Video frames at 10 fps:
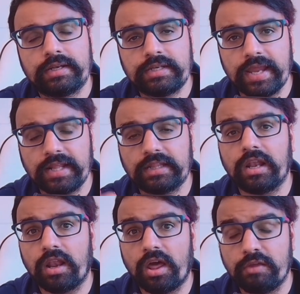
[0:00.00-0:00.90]
take the
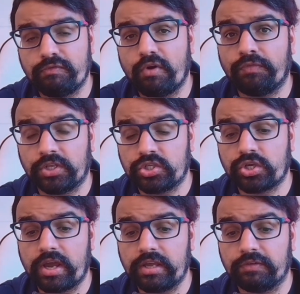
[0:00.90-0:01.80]
life of the
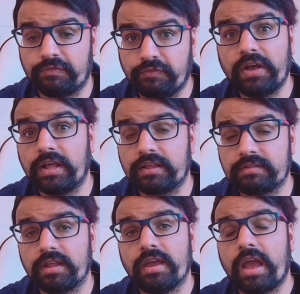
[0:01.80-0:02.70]
child
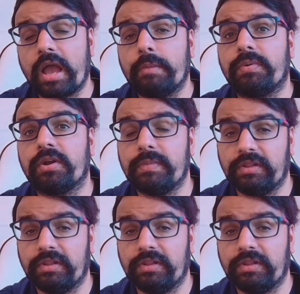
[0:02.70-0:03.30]
first and put him in the